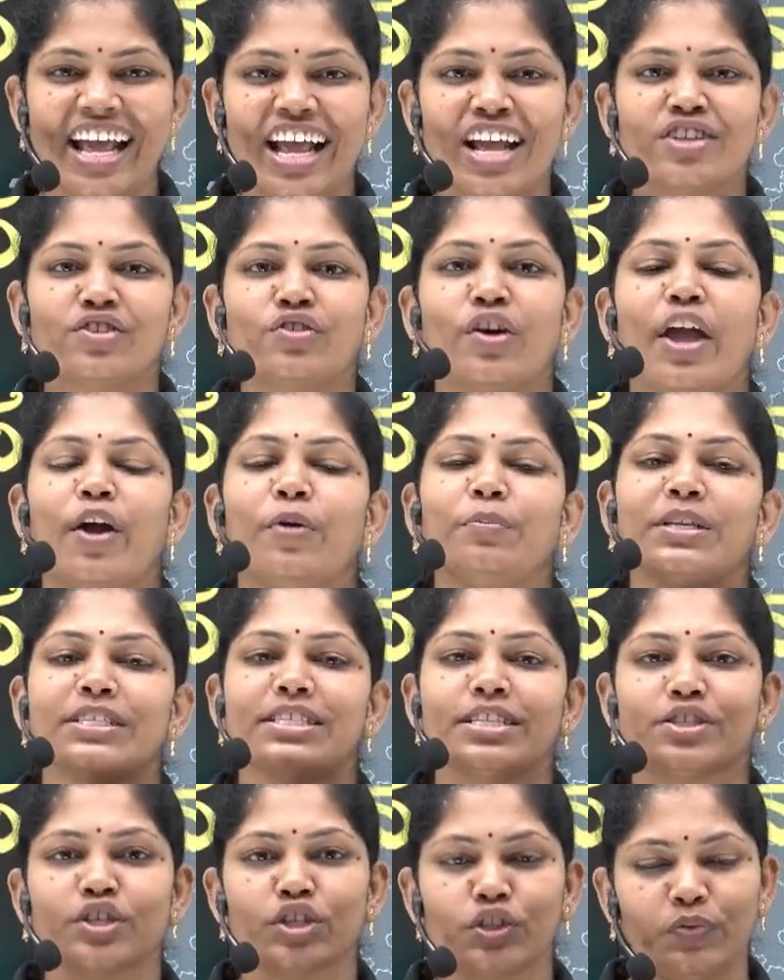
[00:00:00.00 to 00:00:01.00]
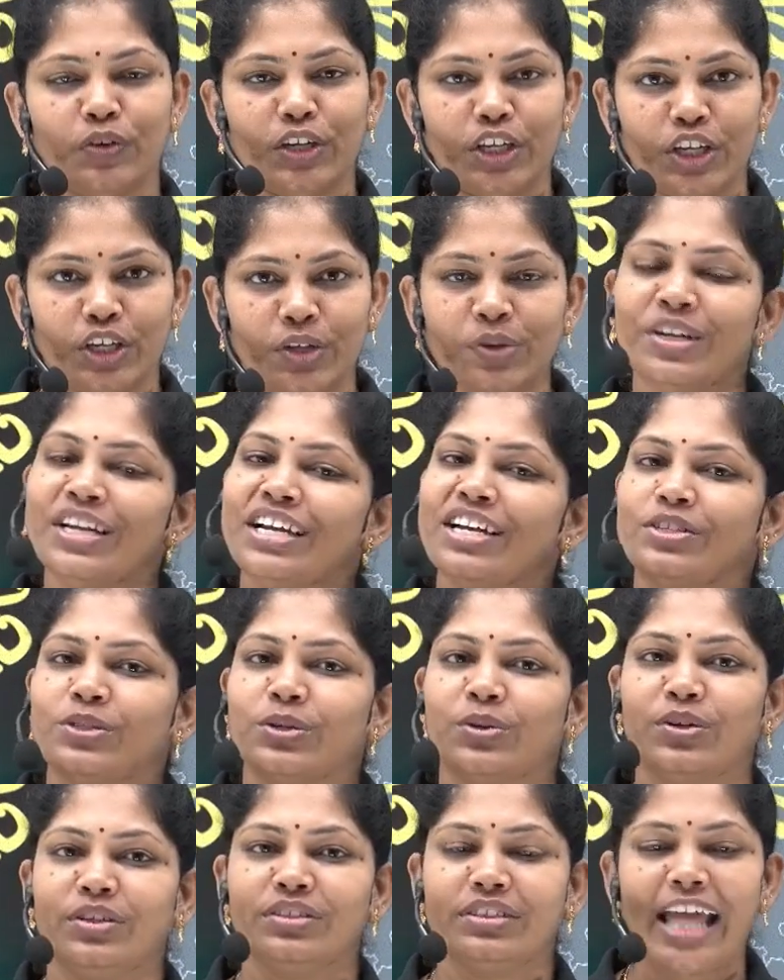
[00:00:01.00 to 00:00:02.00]
So I hope this is useful to you. So
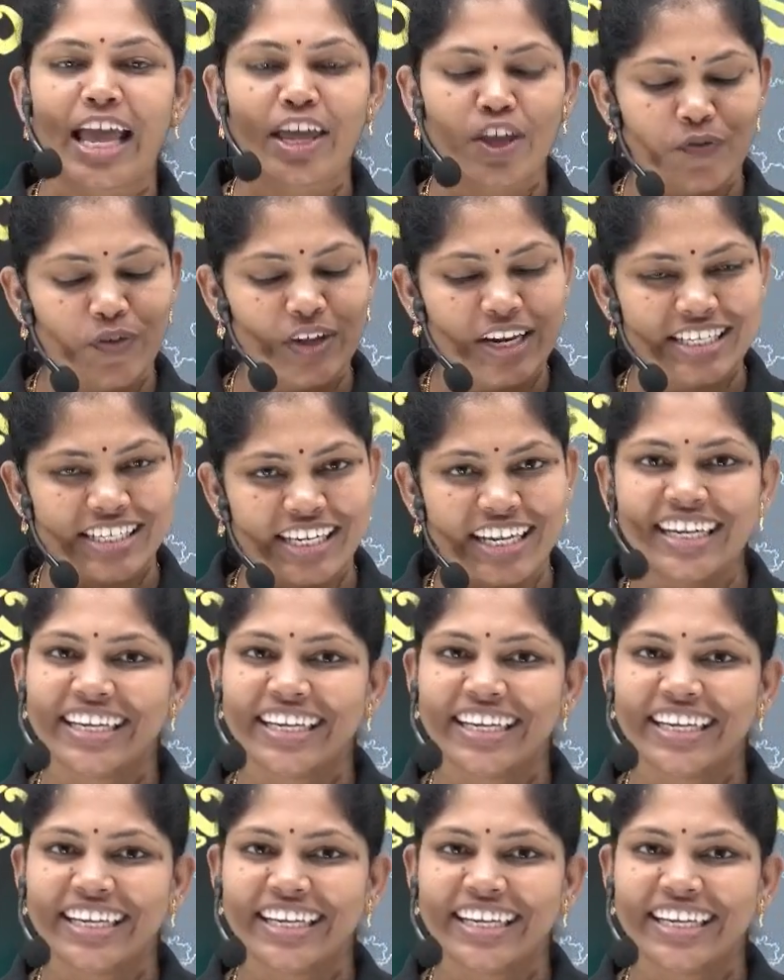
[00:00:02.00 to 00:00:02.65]
thank you for listening.